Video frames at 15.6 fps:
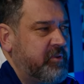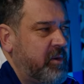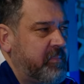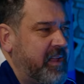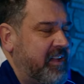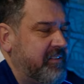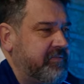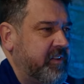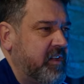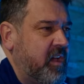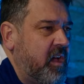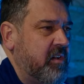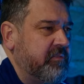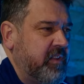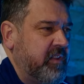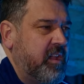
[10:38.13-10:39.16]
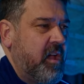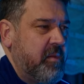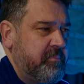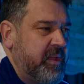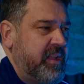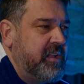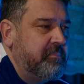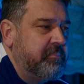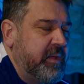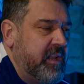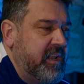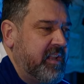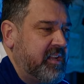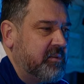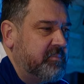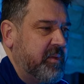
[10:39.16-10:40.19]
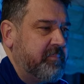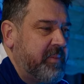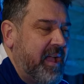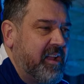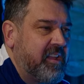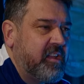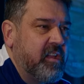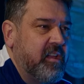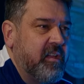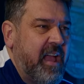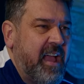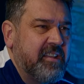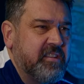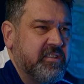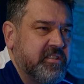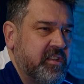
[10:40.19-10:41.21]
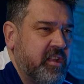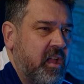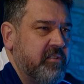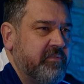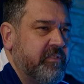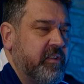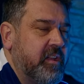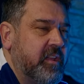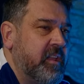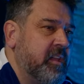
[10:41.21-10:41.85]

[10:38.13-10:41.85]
Probably have hopefully Bielik will be back. Anderson hopefully.